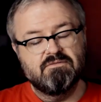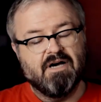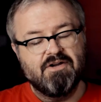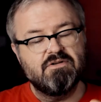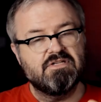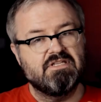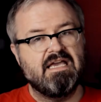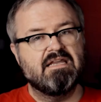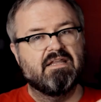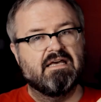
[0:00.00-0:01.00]

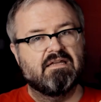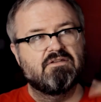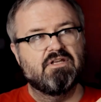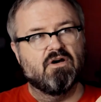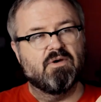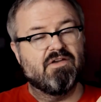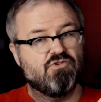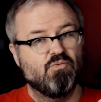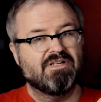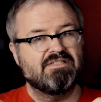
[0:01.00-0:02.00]
understand that, you know, if
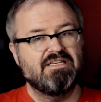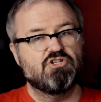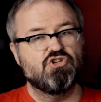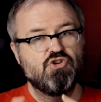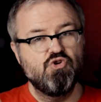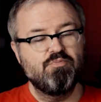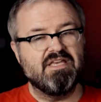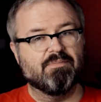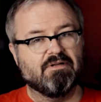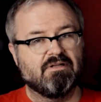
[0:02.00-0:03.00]
you want to teach new
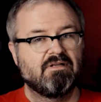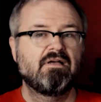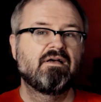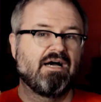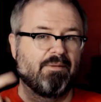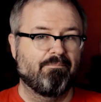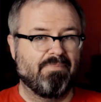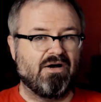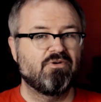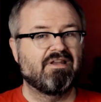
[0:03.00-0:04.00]
people
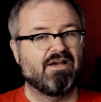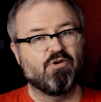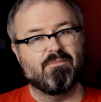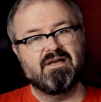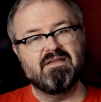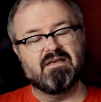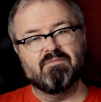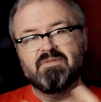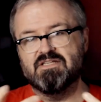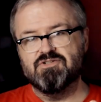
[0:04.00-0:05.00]
about
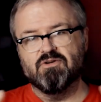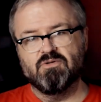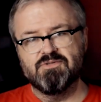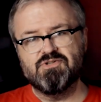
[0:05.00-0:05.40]
Necromunda, because you're old